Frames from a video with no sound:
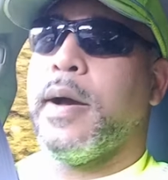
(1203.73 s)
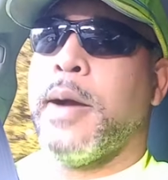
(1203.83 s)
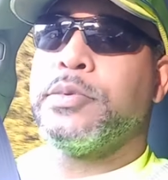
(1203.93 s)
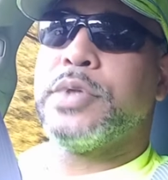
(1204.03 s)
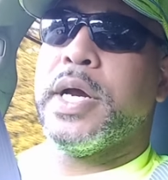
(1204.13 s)

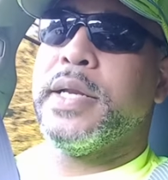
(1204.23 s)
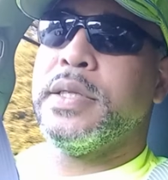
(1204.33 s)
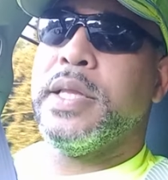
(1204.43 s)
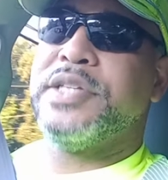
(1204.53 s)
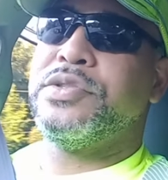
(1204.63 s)
I'm trying
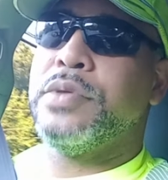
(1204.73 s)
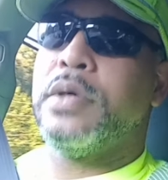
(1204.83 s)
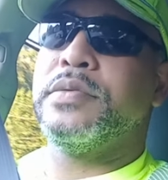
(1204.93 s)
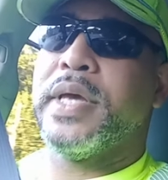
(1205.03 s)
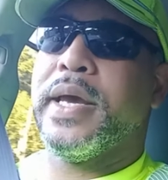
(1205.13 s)
to let you
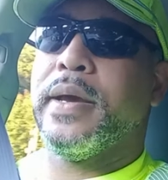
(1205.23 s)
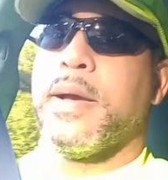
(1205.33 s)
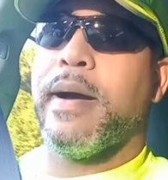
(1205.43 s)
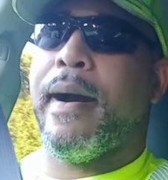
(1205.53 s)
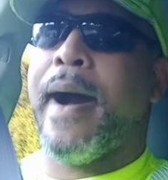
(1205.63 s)
know that
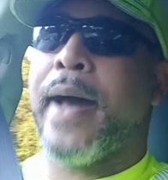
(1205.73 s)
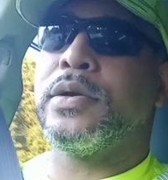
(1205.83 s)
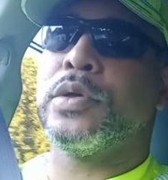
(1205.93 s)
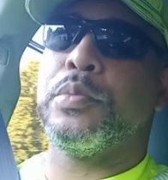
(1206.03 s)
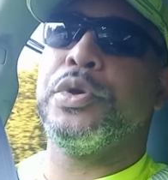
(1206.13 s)
I
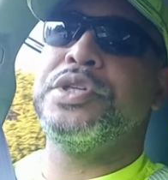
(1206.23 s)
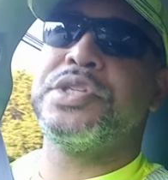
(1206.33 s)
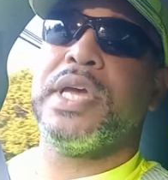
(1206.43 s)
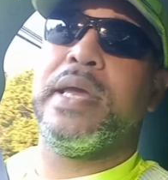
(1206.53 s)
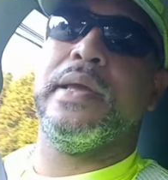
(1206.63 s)
don't
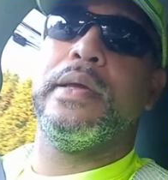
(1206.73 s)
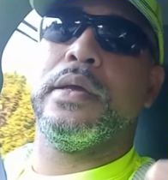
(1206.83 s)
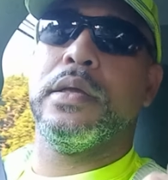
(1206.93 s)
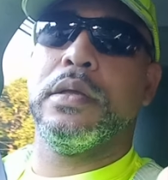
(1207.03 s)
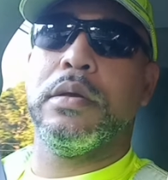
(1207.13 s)
appreciate
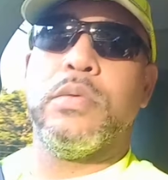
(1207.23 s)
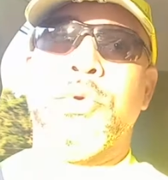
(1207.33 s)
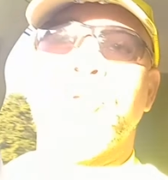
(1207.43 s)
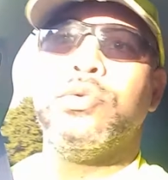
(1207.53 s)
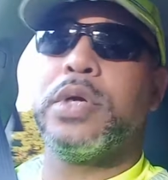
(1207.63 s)

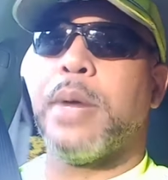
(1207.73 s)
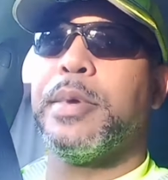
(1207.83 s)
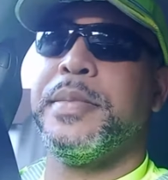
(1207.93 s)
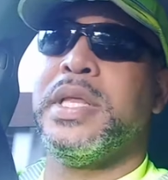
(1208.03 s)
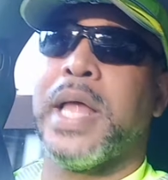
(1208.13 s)
when you come
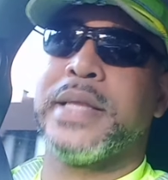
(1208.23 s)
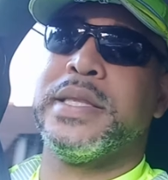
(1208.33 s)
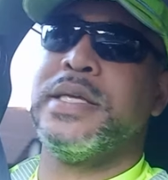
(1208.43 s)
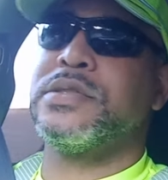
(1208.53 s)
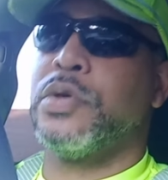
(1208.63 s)
at me like
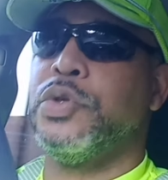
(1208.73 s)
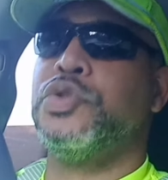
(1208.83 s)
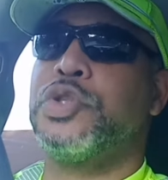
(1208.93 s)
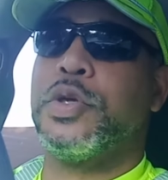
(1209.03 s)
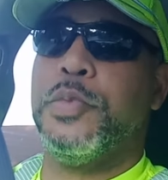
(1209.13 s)
this, or you
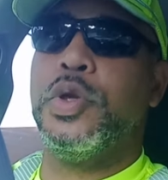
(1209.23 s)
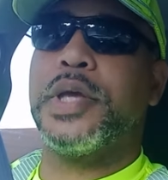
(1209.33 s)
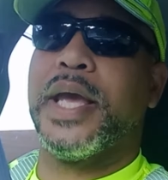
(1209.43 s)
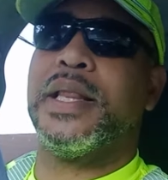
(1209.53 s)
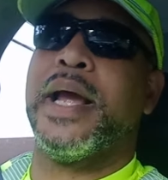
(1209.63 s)

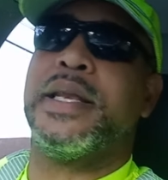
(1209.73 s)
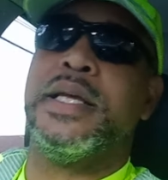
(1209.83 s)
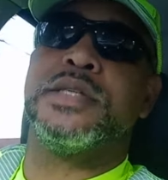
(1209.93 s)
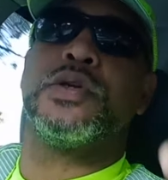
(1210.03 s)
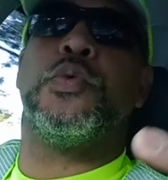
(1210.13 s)
communicate like
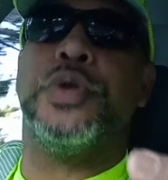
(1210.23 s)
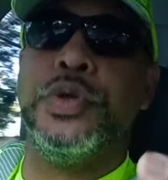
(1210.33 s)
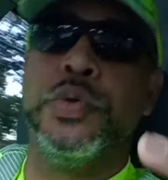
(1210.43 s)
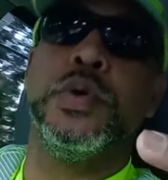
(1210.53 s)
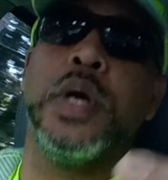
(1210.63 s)
this, or when
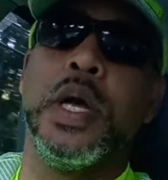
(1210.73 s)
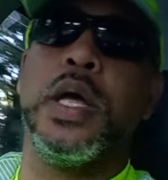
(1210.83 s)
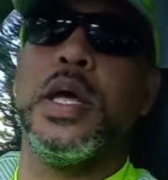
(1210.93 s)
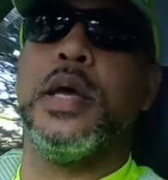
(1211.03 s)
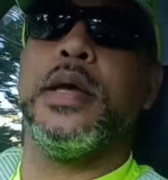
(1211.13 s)
you
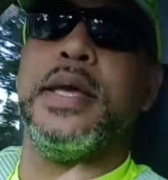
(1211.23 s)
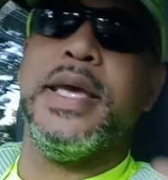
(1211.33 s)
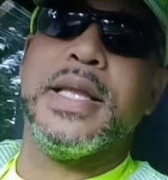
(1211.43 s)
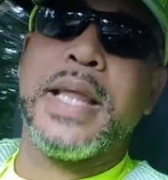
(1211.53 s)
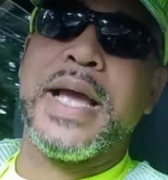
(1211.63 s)

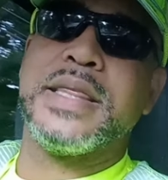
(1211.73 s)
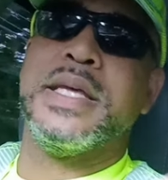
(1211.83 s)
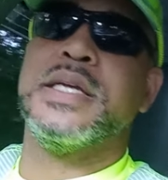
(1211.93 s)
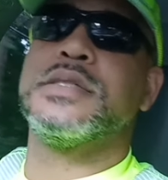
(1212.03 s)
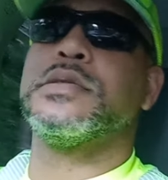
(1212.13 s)
hit like
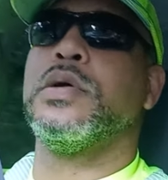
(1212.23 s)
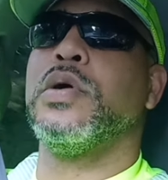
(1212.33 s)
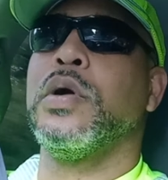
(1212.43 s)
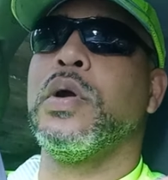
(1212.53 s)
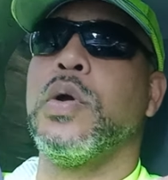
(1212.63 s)
this,
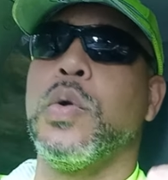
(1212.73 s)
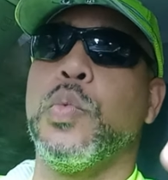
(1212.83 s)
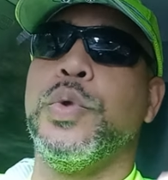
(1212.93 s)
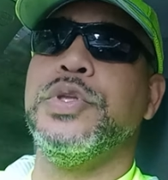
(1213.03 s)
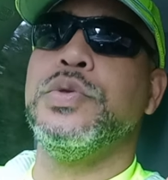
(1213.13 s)
or
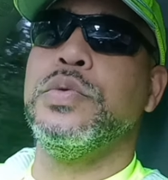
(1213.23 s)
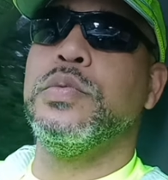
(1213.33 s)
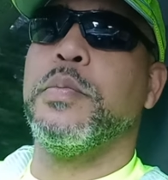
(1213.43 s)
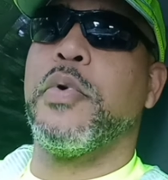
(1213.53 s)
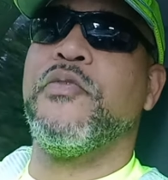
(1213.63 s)
when
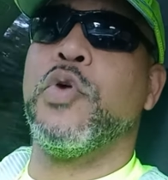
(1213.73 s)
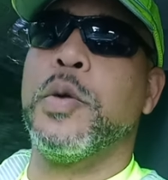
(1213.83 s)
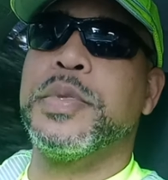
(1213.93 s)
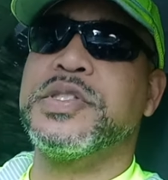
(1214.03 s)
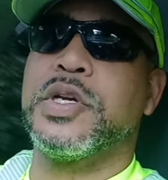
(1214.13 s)
you
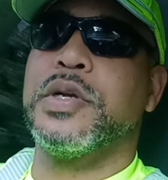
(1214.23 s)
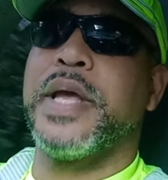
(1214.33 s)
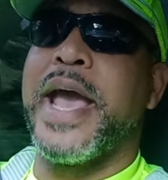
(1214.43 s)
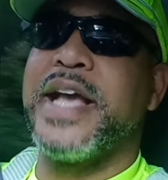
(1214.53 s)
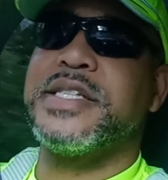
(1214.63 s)
performed a
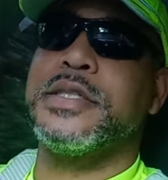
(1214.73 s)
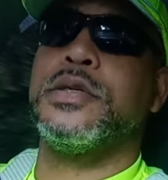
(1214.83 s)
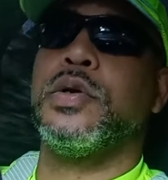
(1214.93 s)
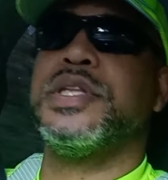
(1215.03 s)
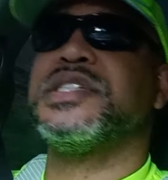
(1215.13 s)
certain
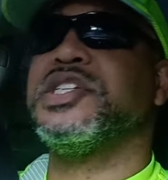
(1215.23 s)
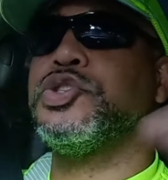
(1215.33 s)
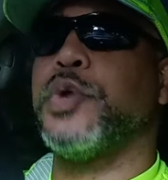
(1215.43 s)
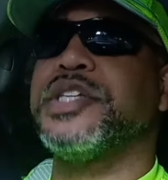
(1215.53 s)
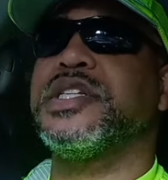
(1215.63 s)
action, or this
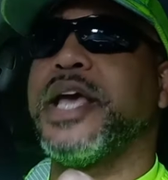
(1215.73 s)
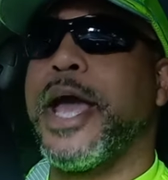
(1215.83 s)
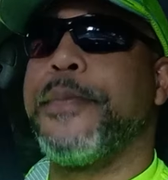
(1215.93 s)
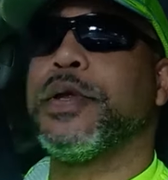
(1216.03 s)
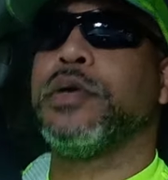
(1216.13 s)
situation that
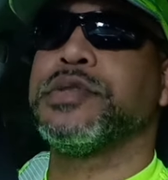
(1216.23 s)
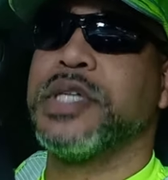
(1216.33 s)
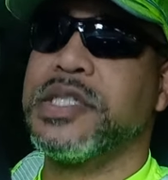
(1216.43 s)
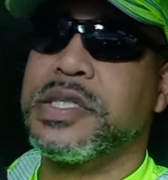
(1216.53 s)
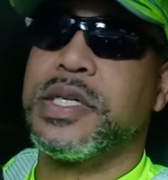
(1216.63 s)
happened on
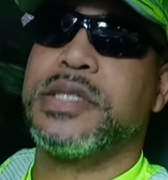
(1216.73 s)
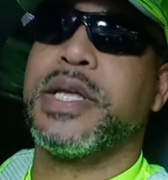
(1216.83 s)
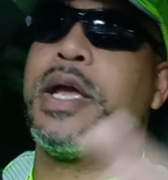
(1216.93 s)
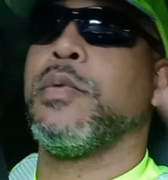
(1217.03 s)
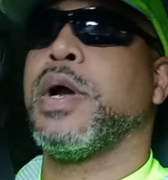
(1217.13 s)
such and such
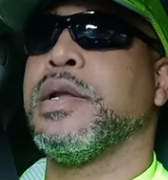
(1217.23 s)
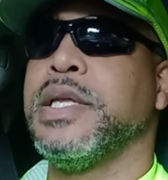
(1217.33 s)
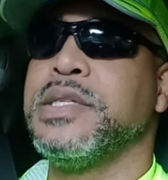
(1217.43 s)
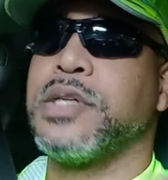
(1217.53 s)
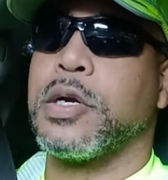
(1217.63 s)
day around
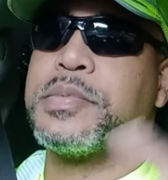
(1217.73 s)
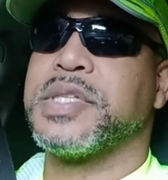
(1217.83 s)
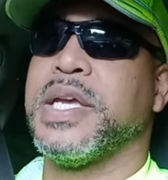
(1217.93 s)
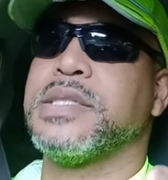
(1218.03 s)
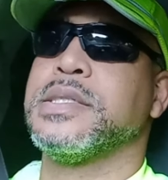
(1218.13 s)
these
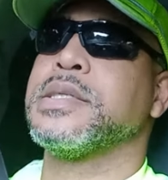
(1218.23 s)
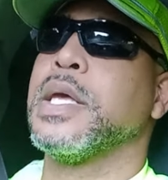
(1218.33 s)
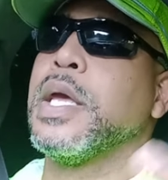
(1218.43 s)
circumstances.